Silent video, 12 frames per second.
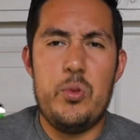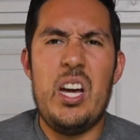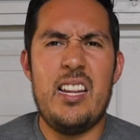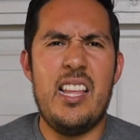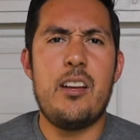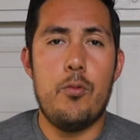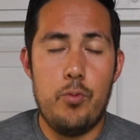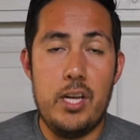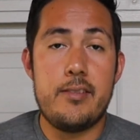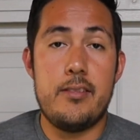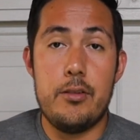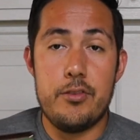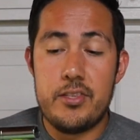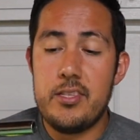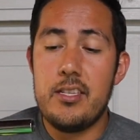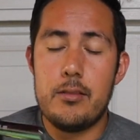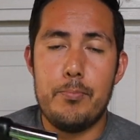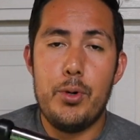not like a rusted or
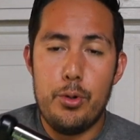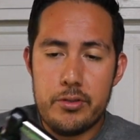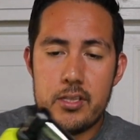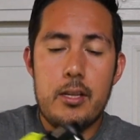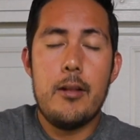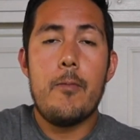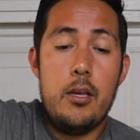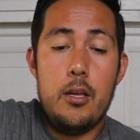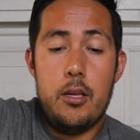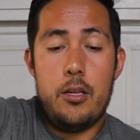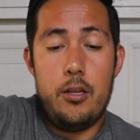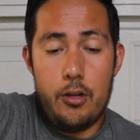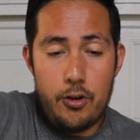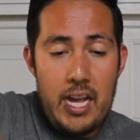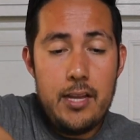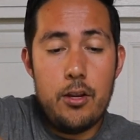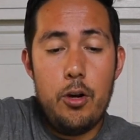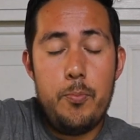seized bolt, you know,
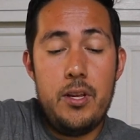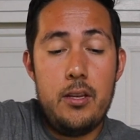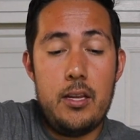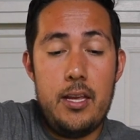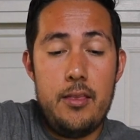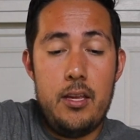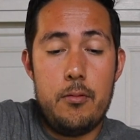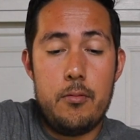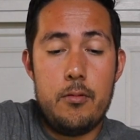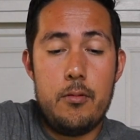crack it open and then,